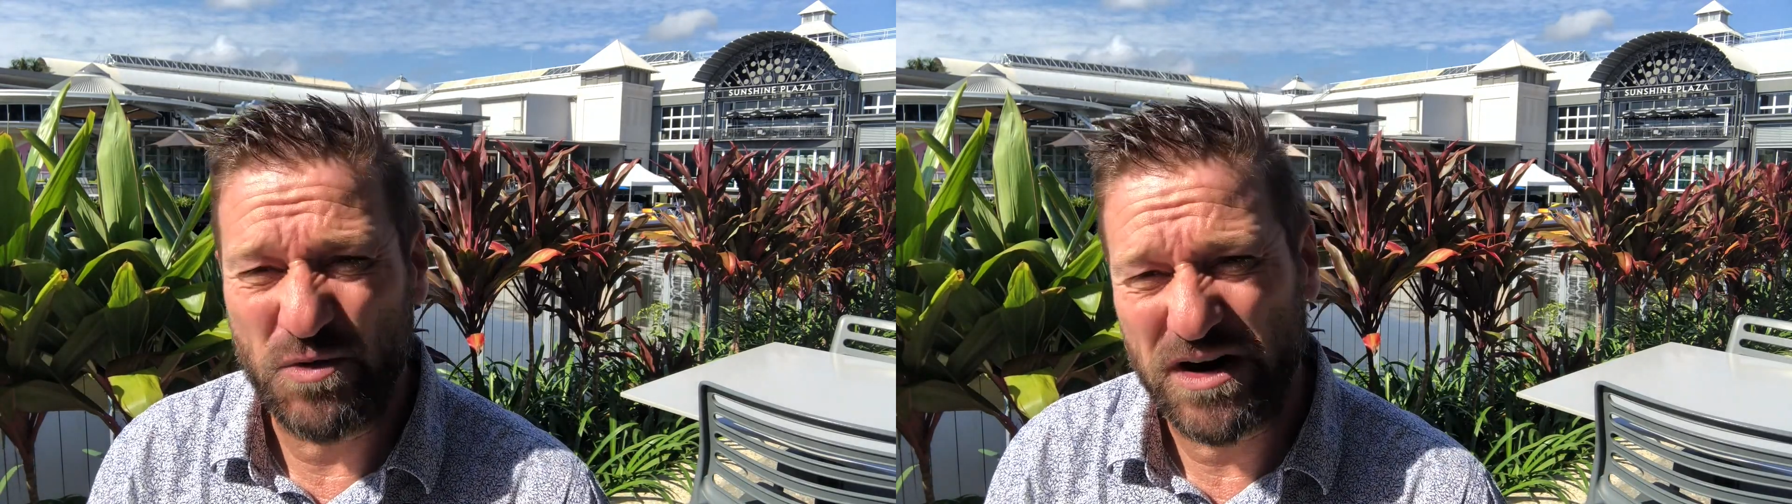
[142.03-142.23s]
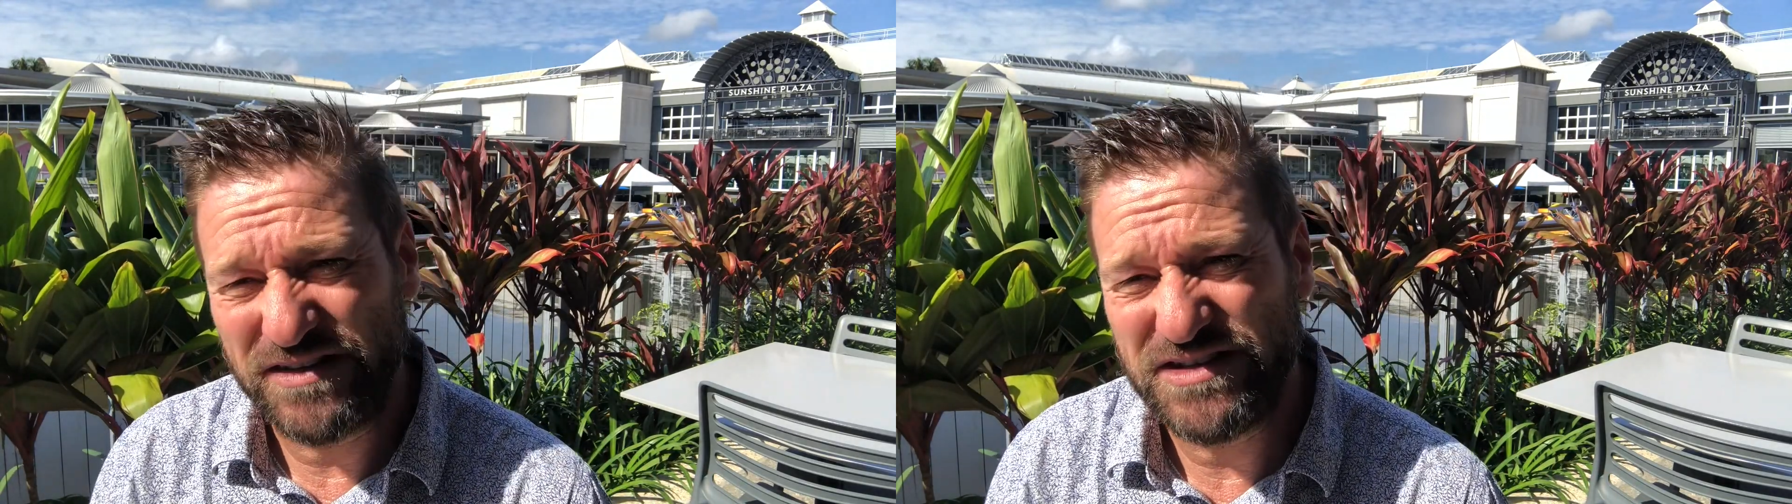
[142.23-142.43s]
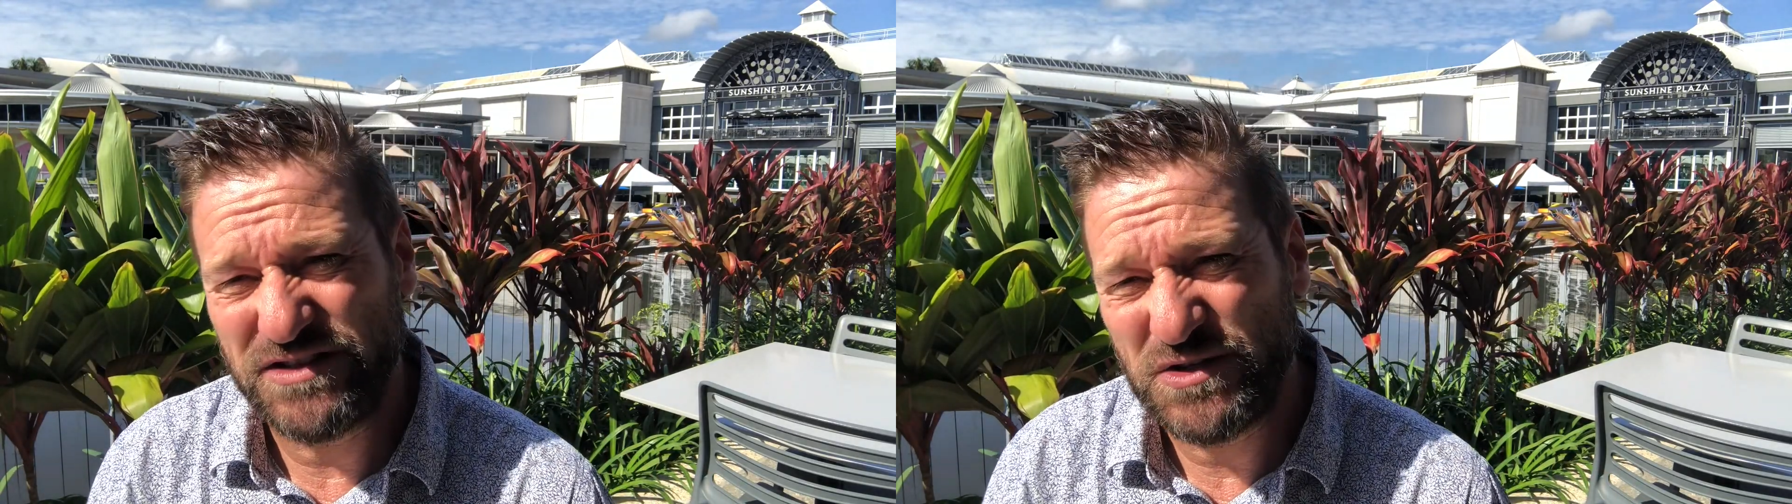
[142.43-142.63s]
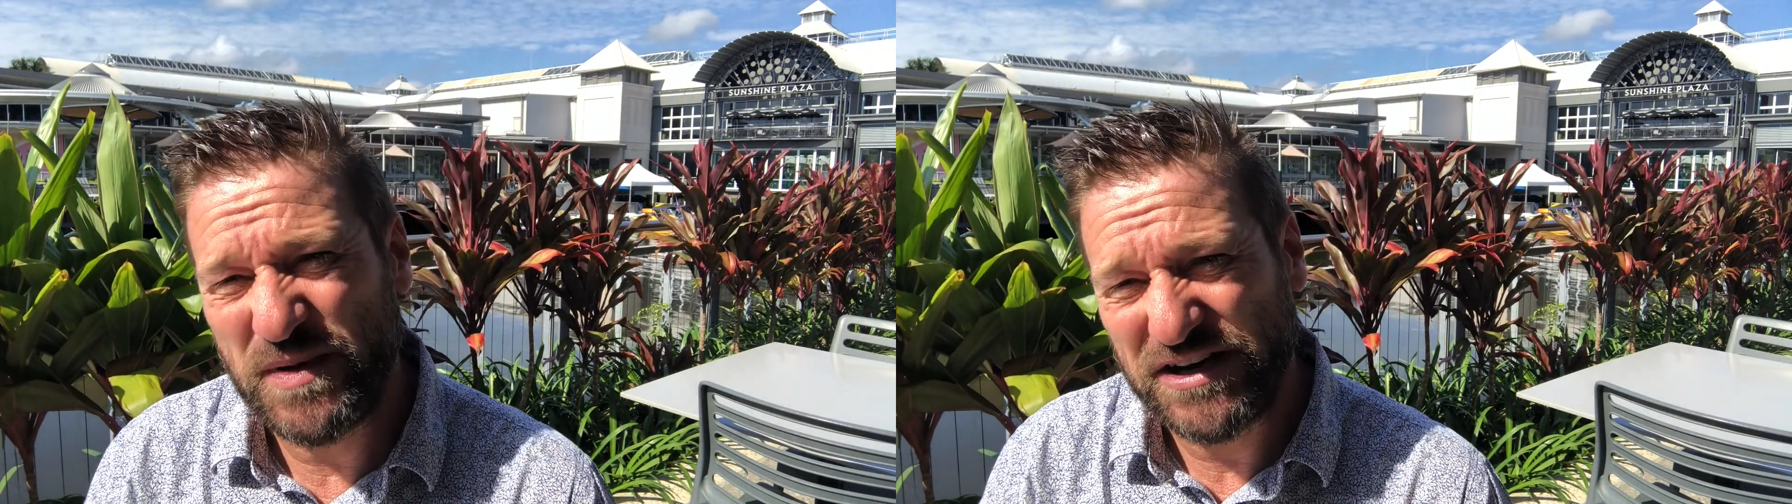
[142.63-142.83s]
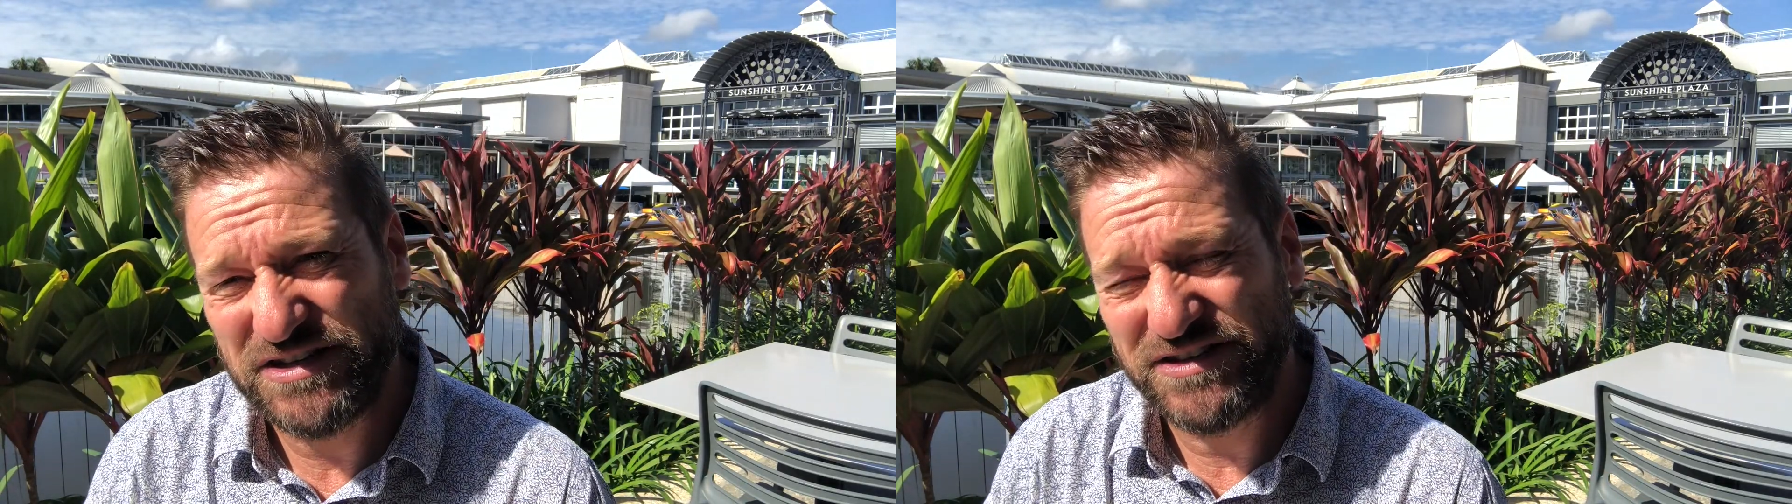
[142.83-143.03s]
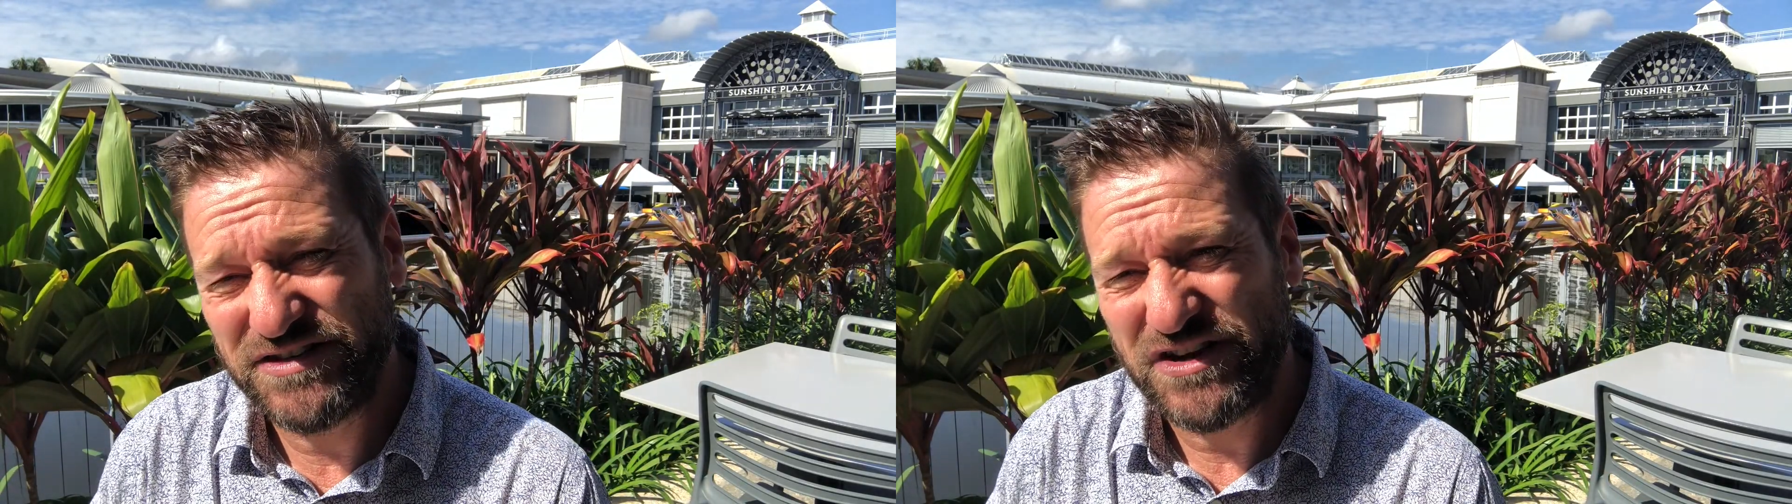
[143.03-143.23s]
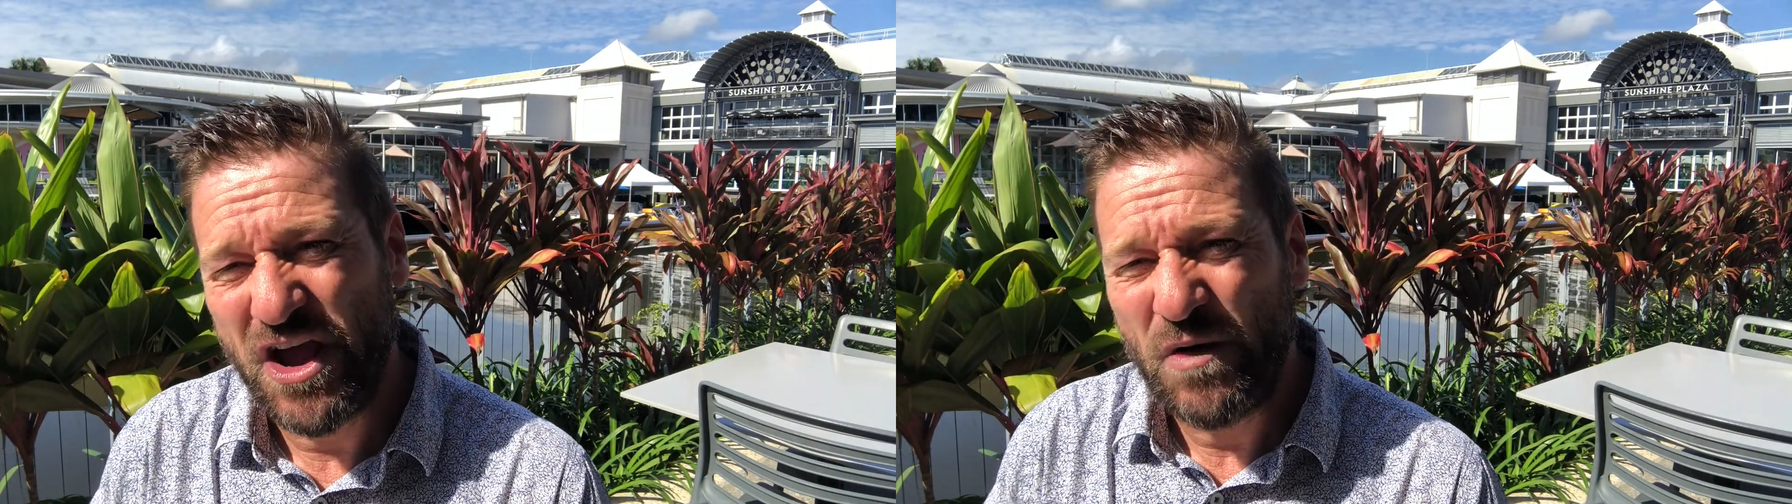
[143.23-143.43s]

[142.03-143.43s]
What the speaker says: one of these inspections.